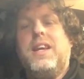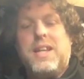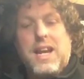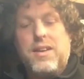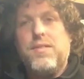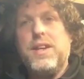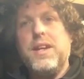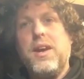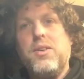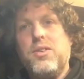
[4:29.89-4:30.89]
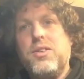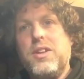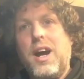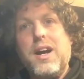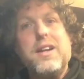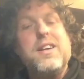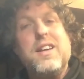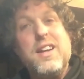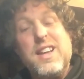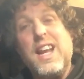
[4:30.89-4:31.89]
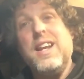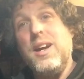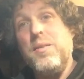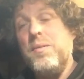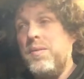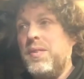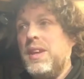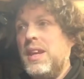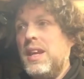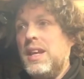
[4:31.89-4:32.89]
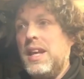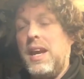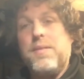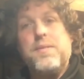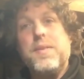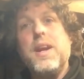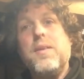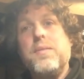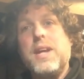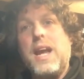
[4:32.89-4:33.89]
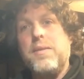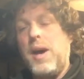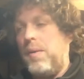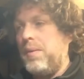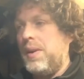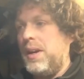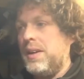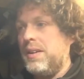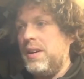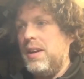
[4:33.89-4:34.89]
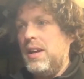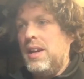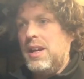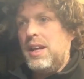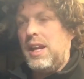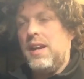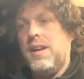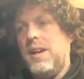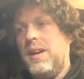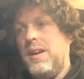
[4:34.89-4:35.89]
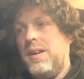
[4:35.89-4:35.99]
getting the videos done, and then yeah, getting them up. And yeah,